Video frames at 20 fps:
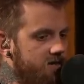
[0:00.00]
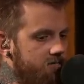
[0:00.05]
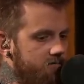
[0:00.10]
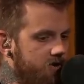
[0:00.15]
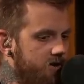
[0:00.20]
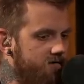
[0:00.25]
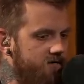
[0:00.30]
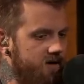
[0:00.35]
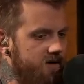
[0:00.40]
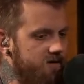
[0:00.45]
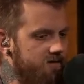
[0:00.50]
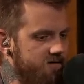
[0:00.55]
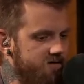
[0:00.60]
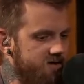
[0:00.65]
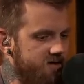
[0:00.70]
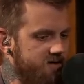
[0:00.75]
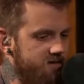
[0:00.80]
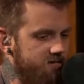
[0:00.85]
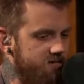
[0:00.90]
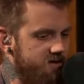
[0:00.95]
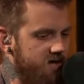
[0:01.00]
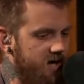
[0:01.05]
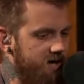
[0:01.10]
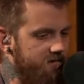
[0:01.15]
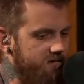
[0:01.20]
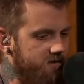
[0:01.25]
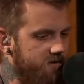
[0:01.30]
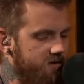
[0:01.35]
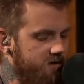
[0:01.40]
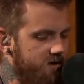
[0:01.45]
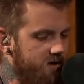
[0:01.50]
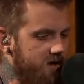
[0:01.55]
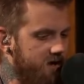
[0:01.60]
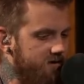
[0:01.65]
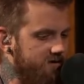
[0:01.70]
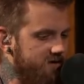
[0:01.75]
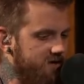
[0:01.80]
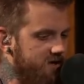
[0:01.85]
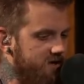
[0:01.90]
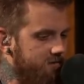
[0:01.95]
moving into the season with Dalvin Cook and
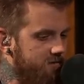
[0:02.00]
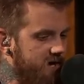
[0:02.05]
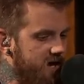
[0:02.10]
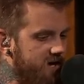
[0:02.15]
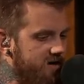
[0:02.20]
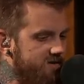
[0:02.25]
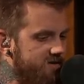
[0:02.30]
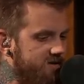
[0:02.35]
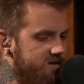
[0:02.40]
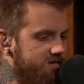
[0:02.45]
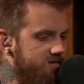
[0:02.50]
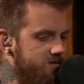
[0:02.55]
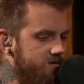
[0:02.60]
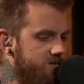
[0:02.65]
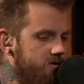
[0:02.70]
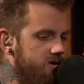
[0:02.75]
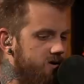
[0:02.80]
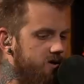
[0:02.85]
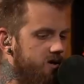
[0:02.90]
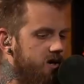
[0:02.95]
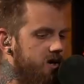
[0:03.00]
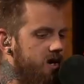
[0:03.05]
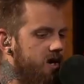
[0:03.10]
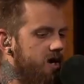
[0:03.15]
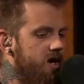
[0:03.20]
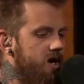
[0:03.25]
Alexander Mattison. If you look